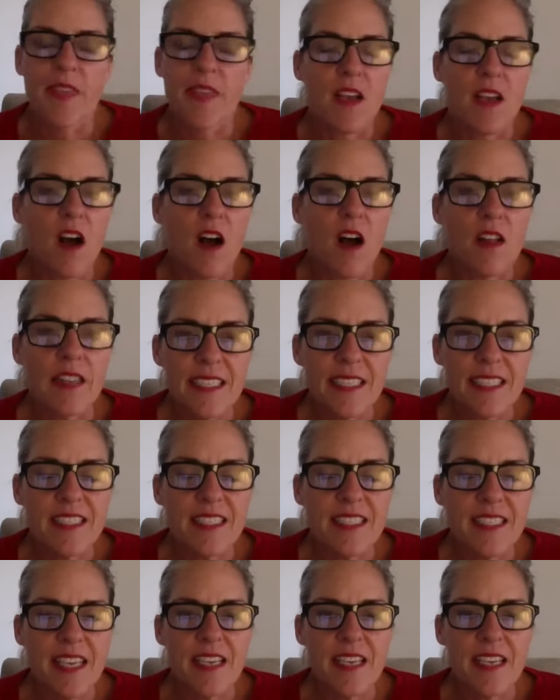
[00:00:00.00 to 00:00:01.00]
all I can
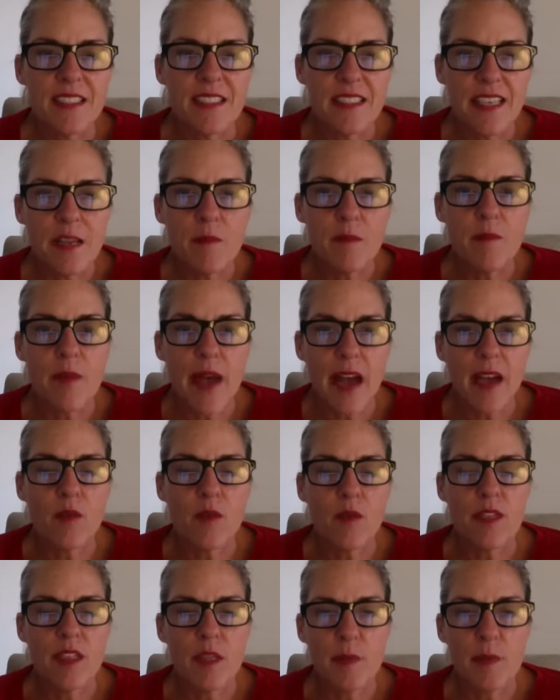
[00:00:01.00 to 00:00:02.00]
say is get back
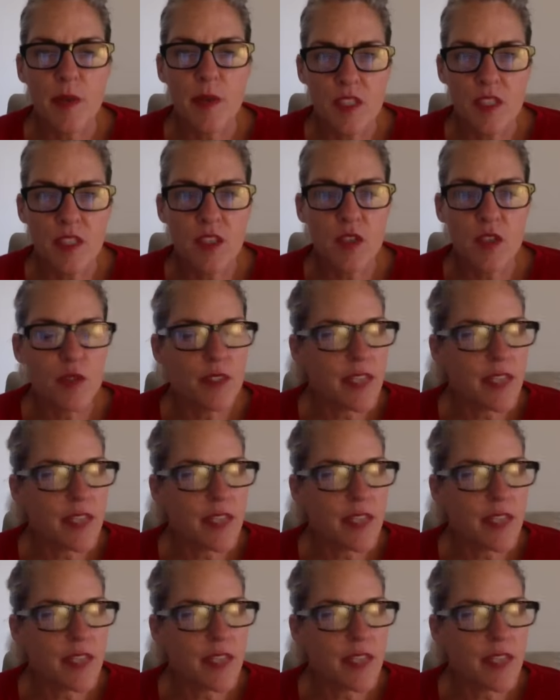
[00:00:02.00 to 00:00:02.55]
with the person who's